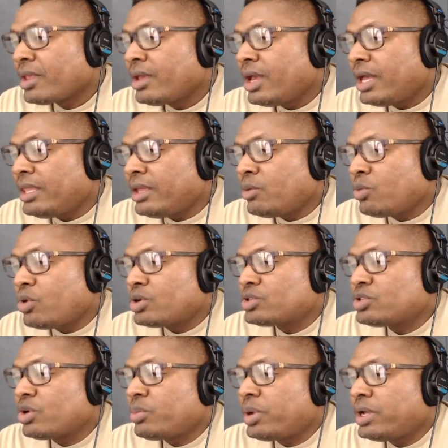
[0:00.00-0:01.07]
And then
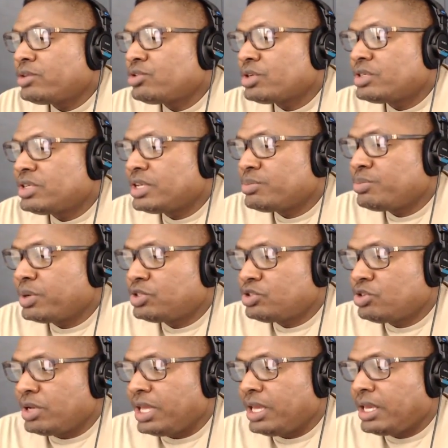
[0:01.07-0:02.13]
Warsaw Patriot says,
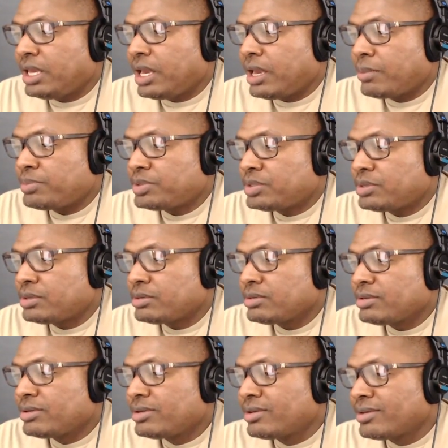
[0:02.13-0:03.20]
bust your kneecaps.
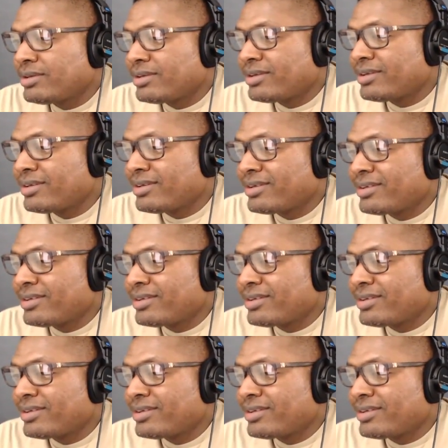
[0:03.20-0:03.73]
Yeah.